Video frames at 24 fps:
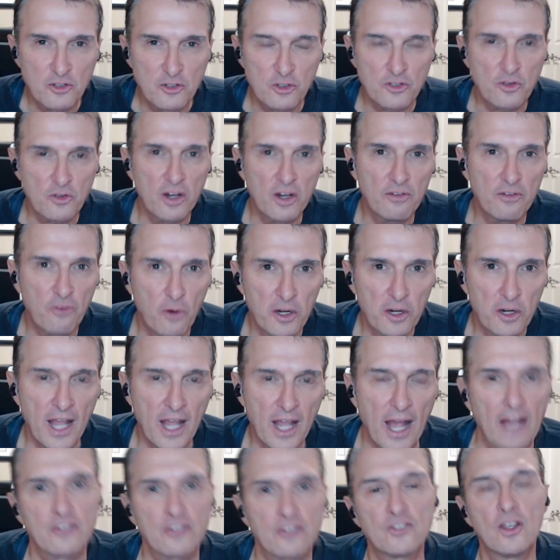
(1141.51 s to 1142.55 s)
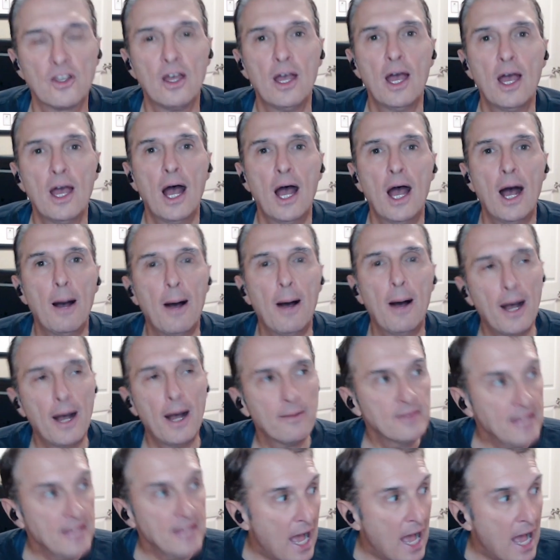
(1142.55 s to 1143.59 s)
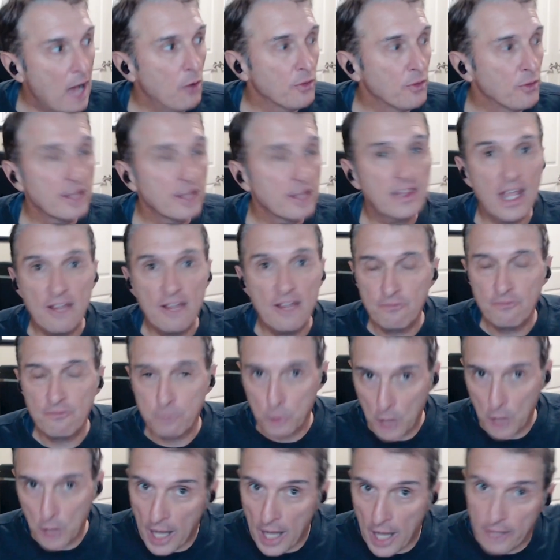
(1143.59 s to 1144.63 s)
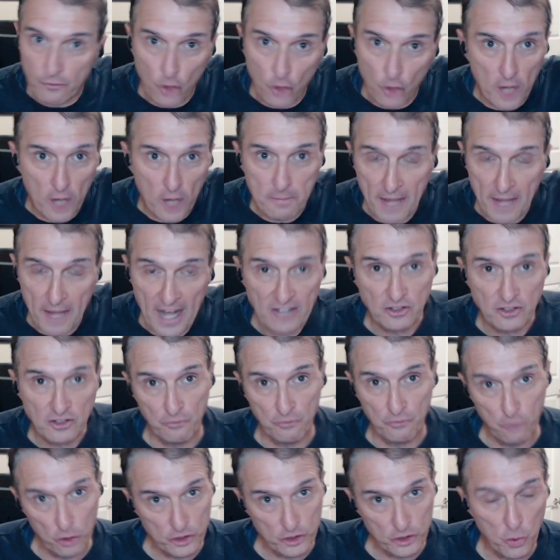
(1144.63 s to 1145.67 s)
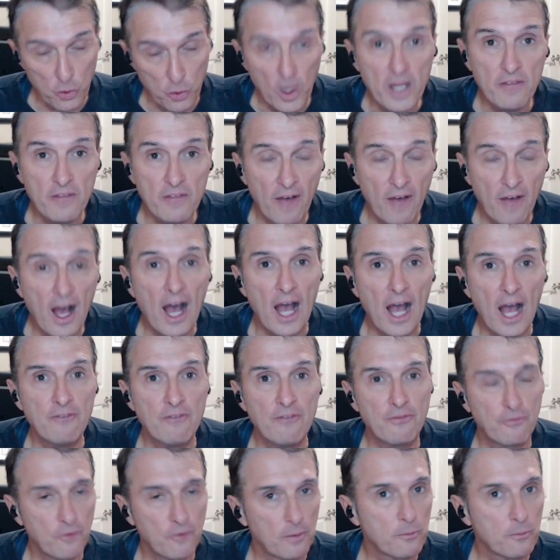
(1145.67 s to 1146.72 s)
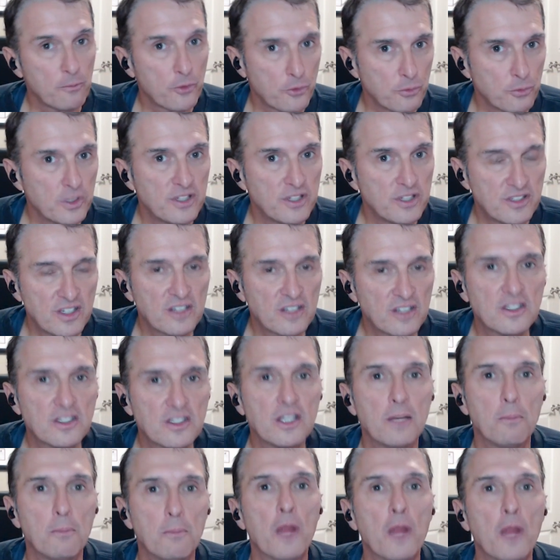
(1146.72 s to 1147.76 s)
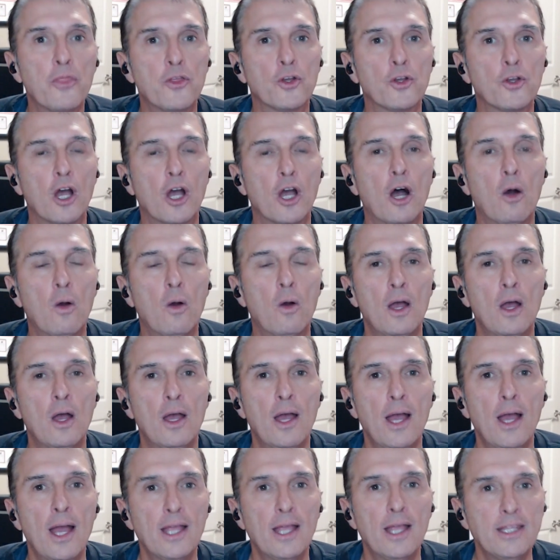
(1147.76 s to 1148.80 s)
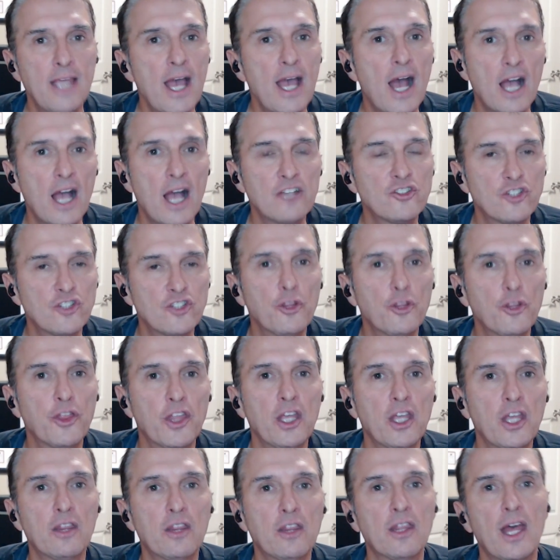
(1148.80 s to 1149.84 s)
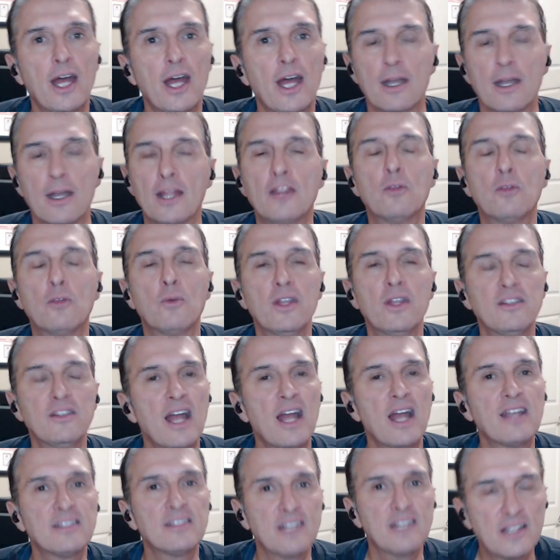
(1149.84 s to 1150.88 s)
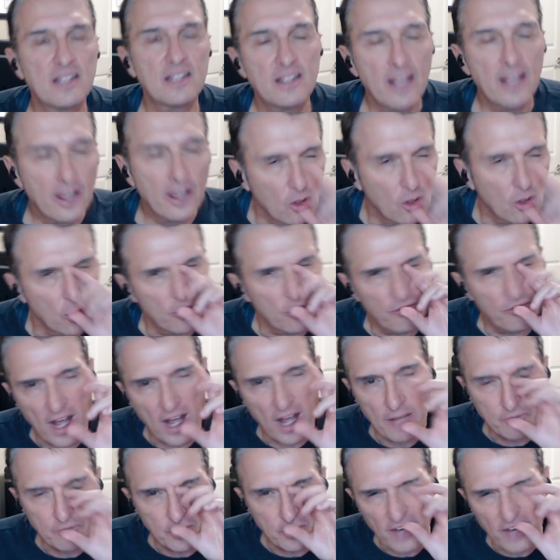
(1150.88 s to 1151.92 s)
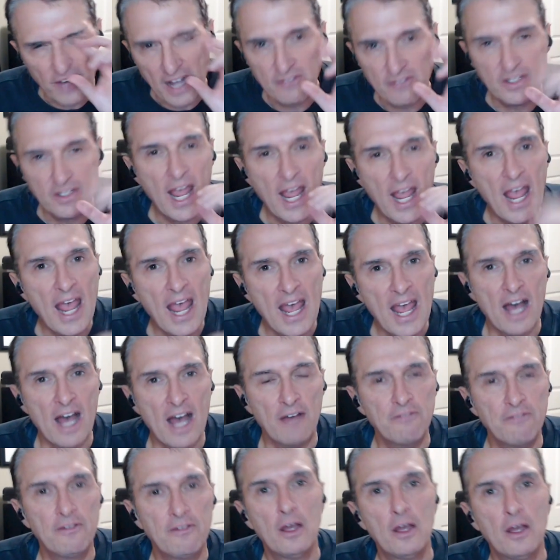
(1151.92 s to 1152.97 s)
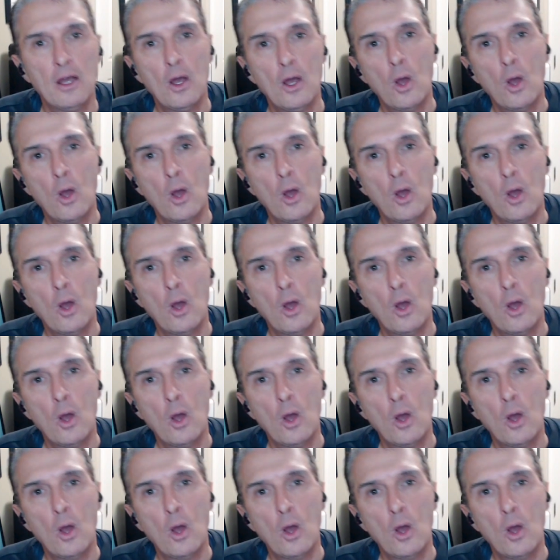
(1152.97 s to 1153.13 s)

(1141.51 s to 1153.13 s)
interest rate forecasts. Now that they've kind of gone back to 425 from 360 a month ago, yeah, I still think that the reason I said that they could go to 5 to 5.5